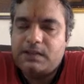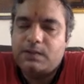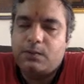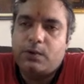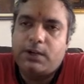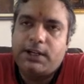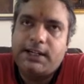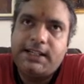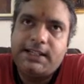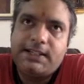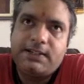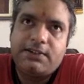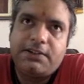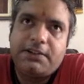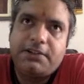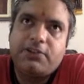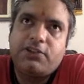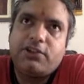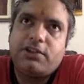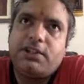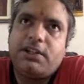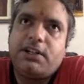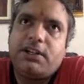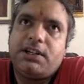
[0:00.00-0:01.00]
only structure
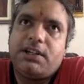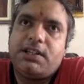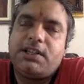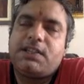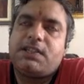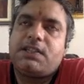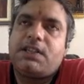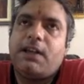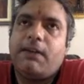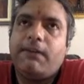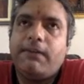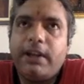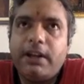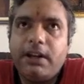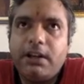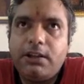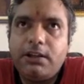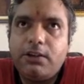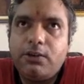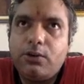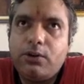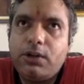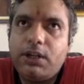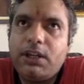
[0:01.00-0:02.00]
that is very
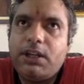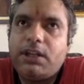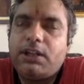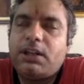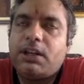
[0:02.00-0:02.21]
unique